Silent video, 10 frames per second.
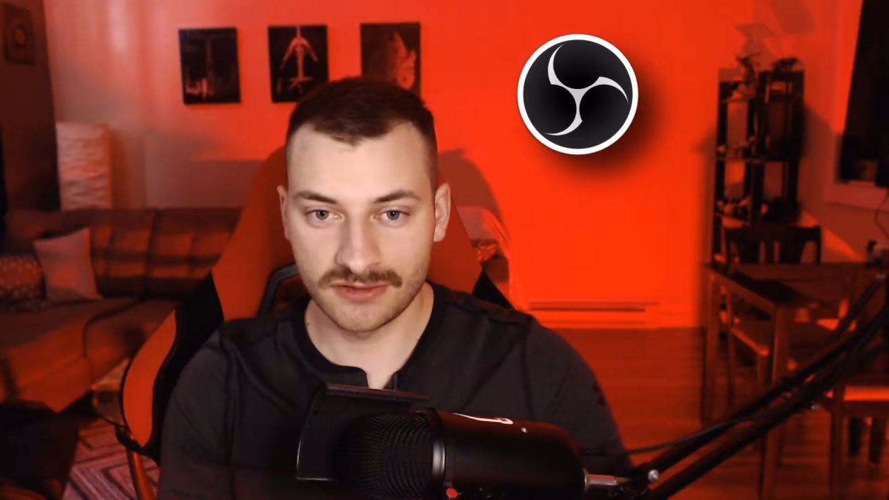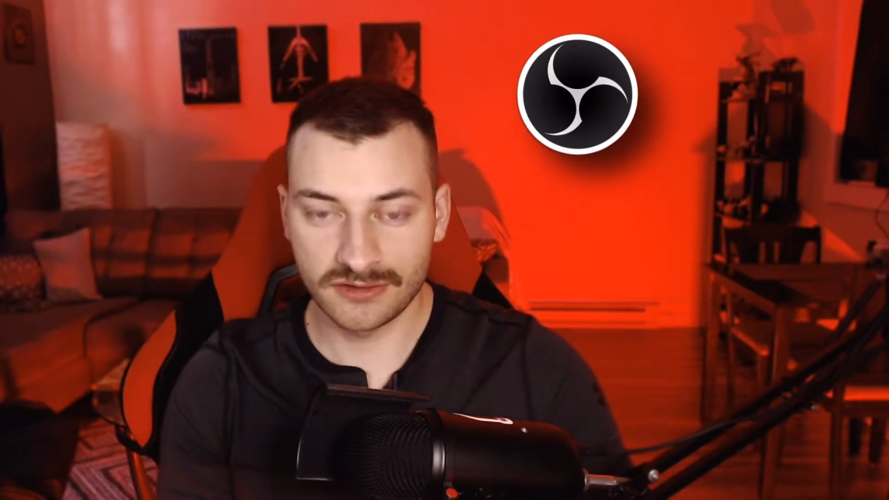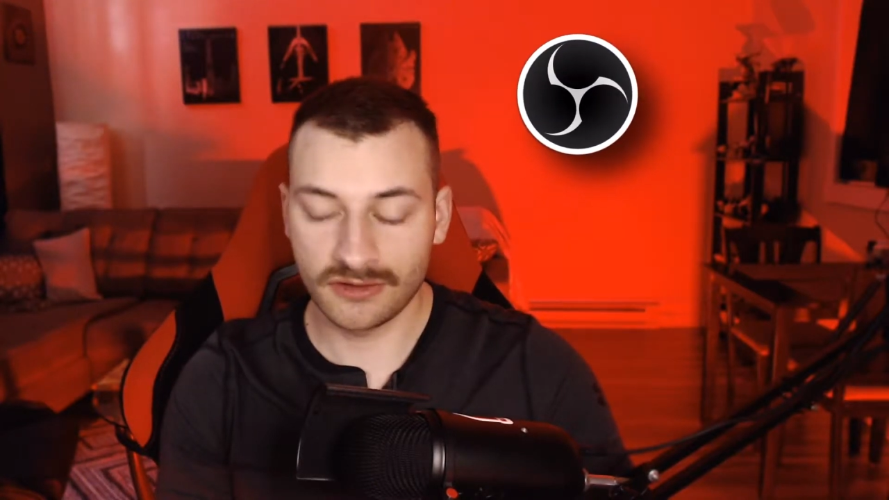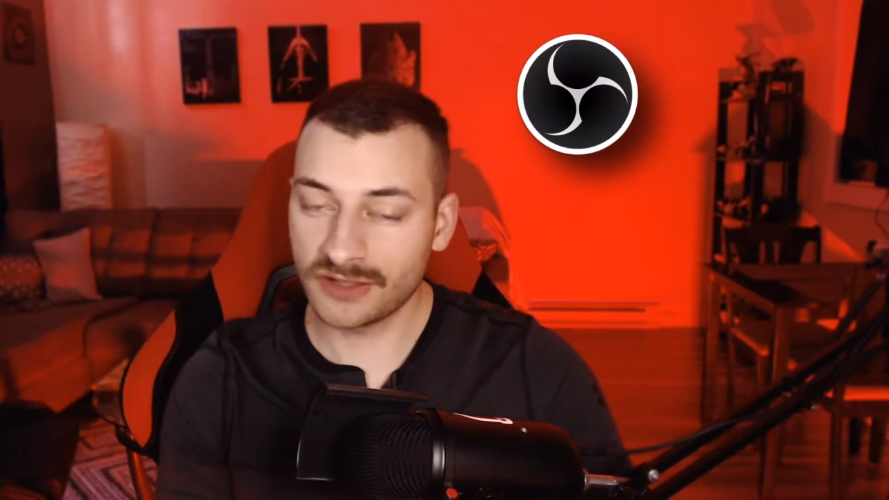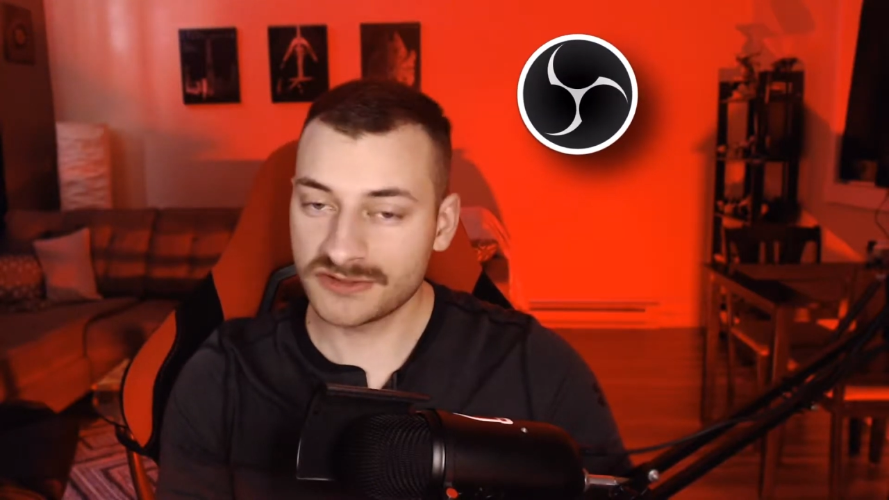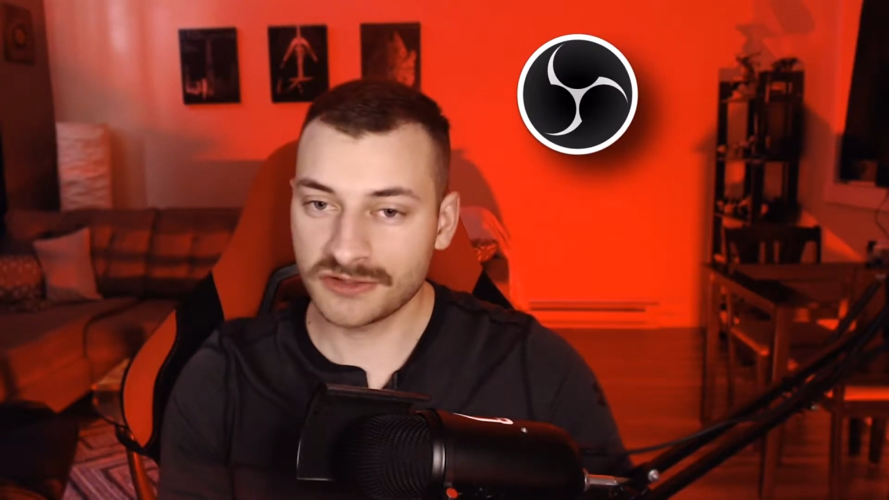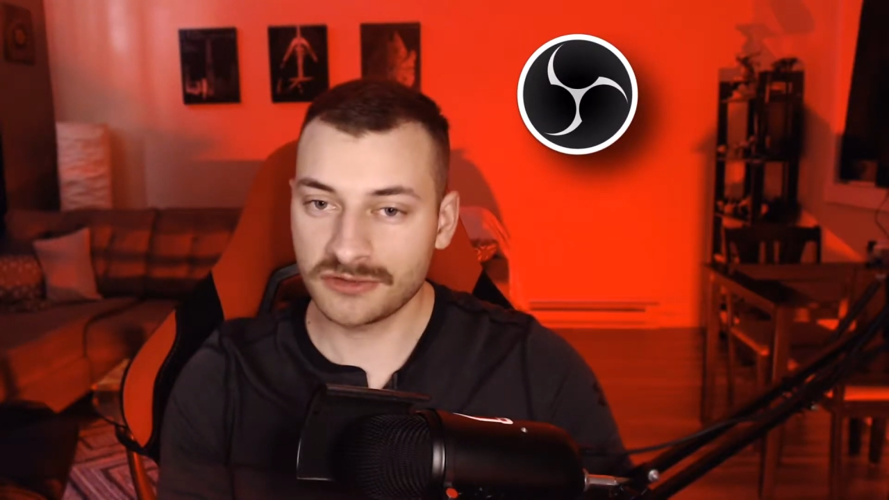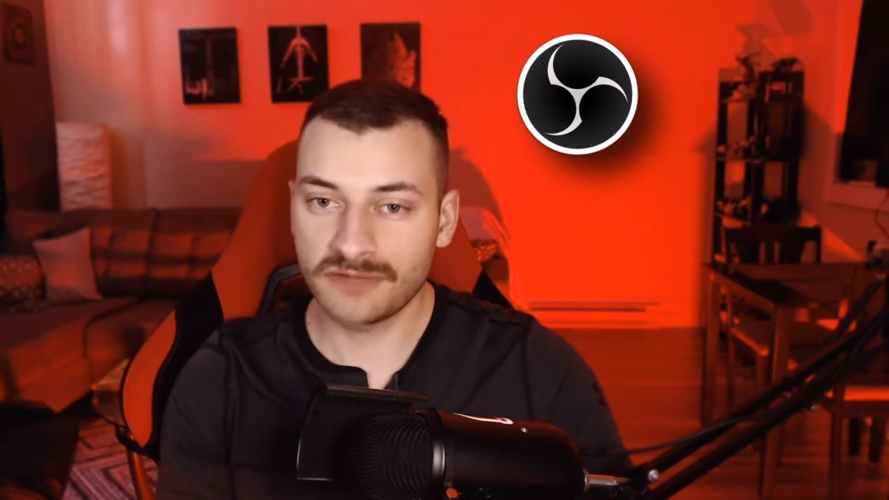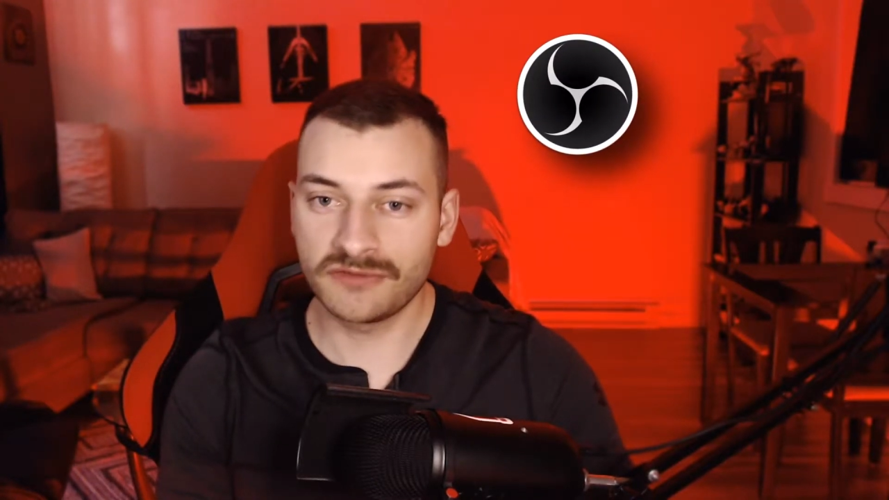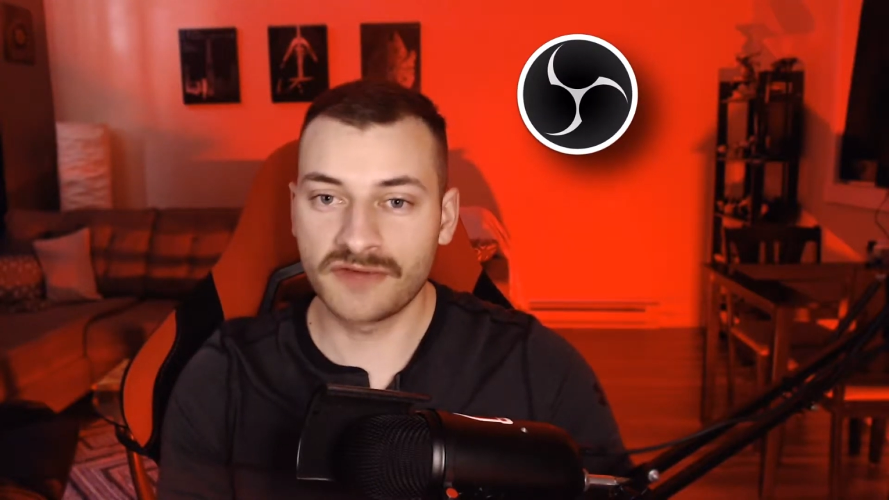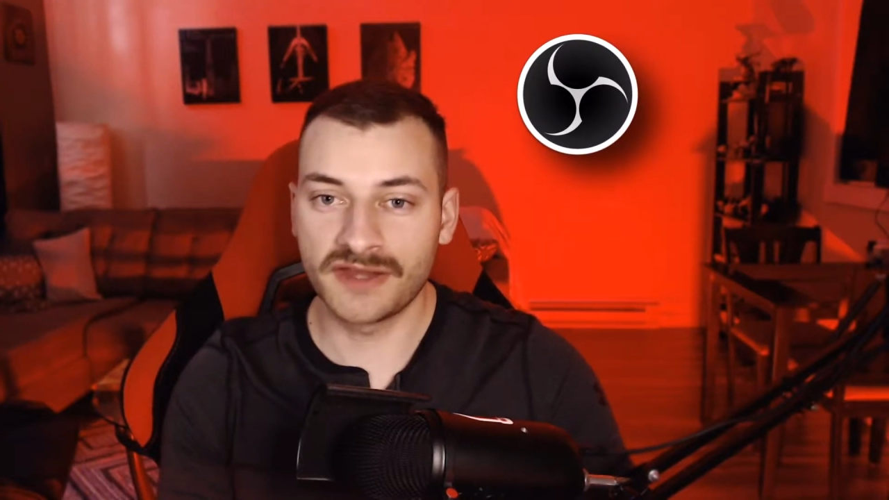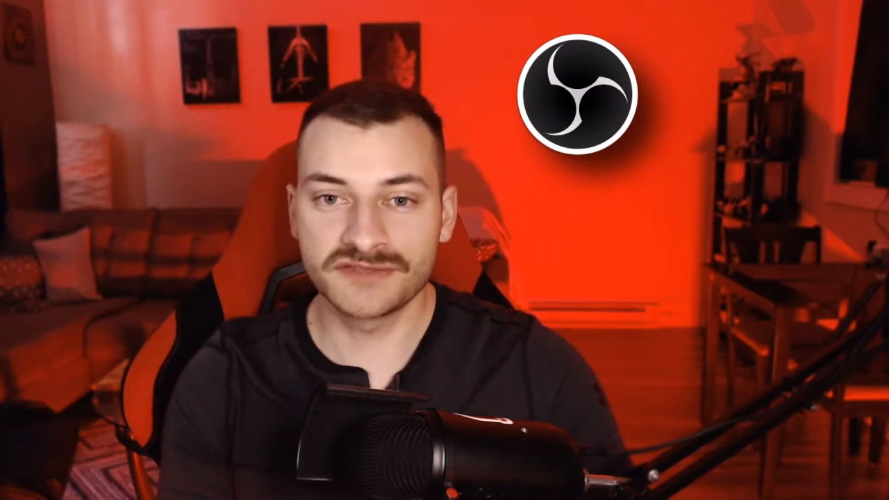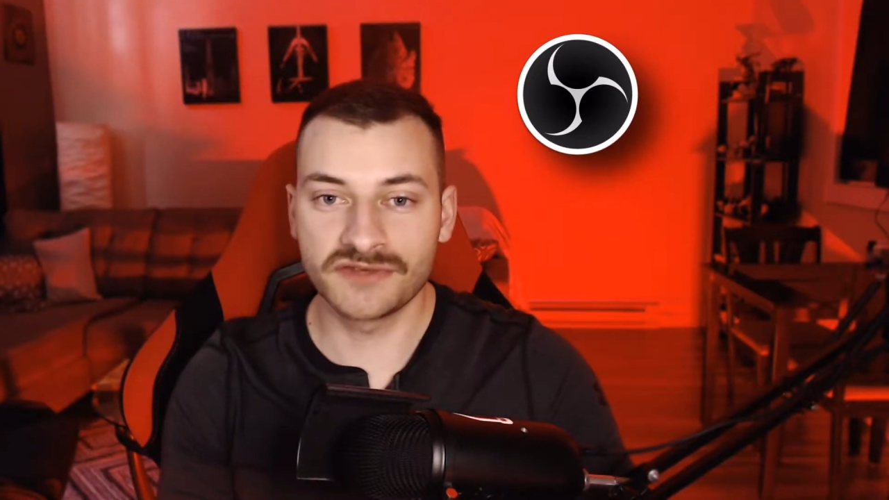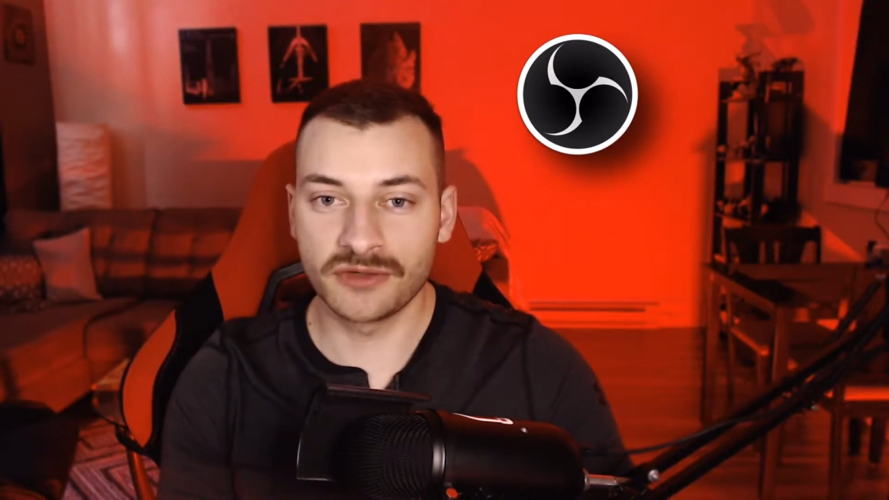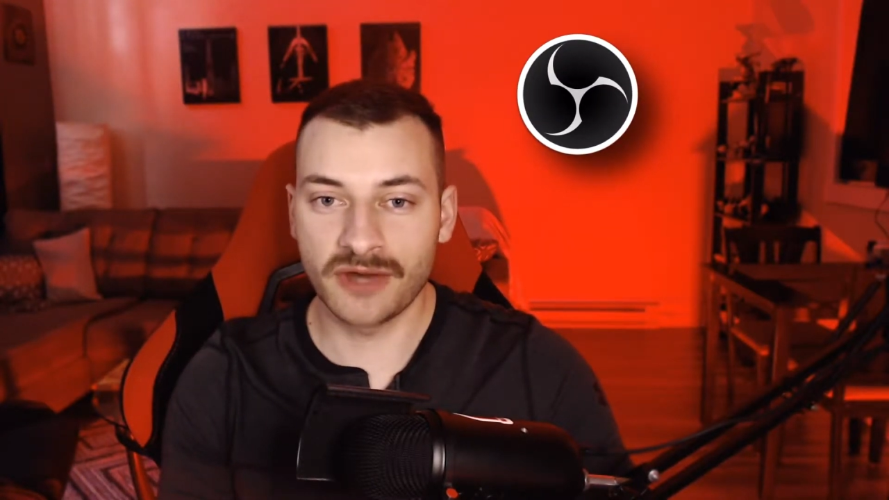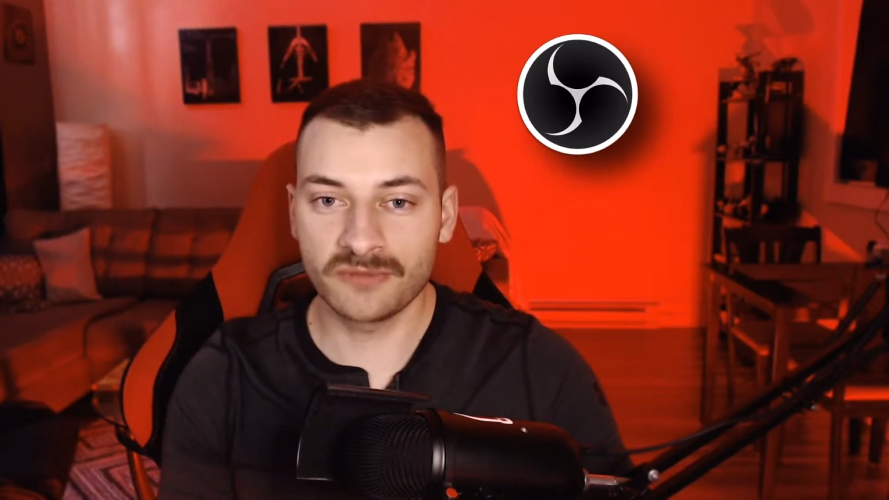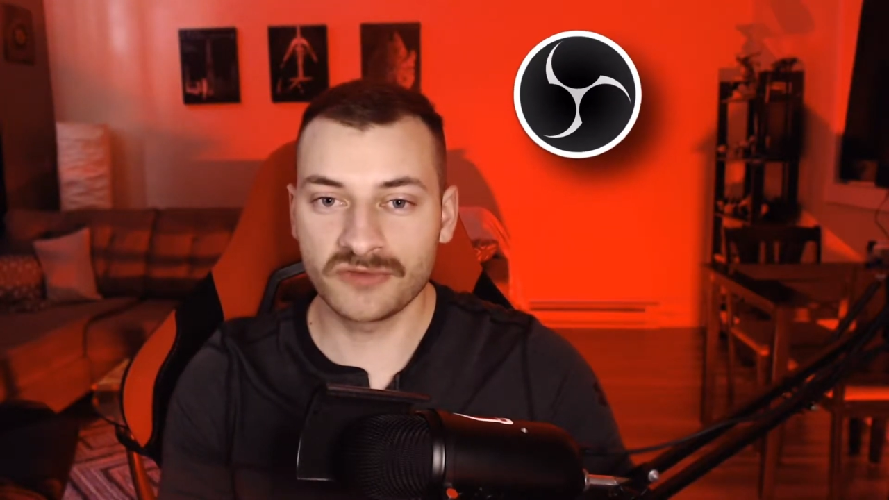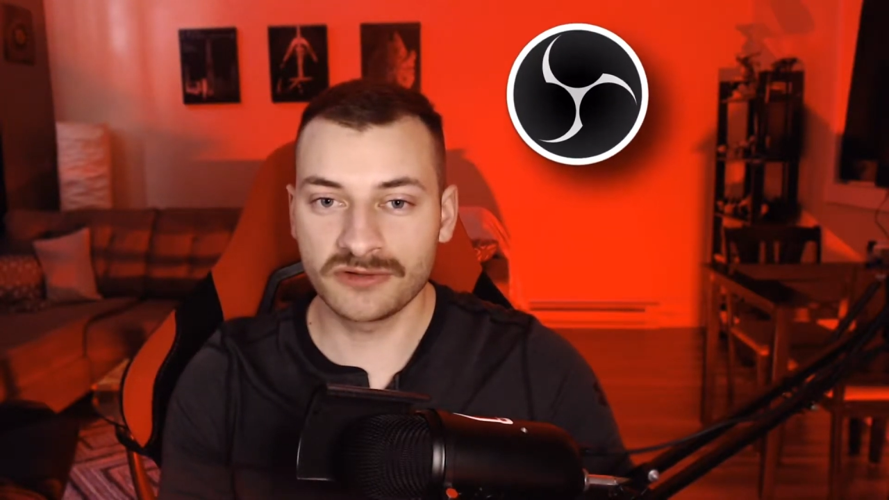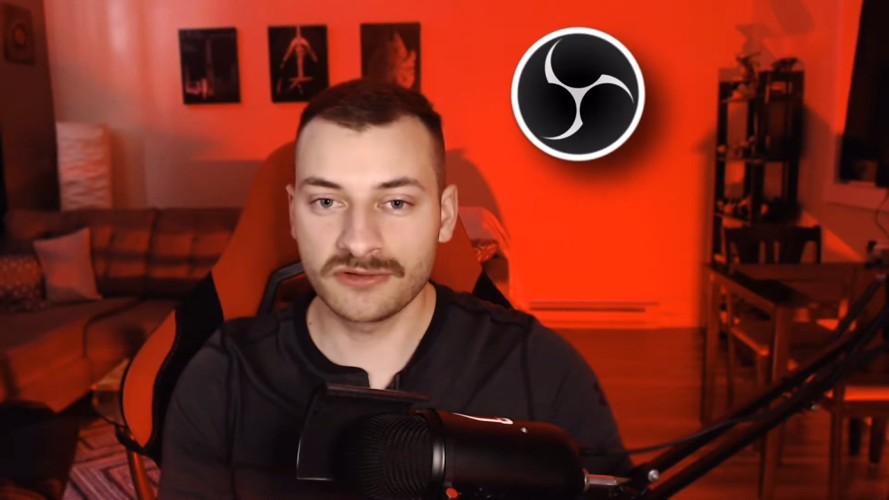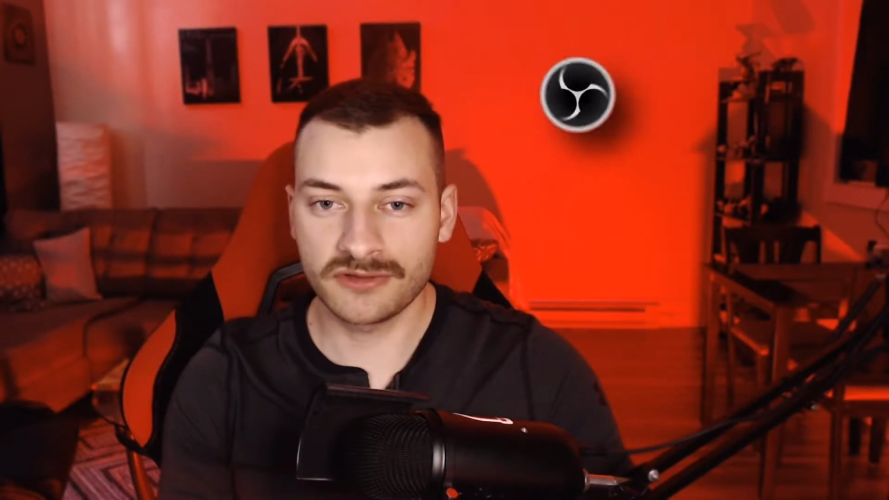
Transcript: Also, if you find this video helpful,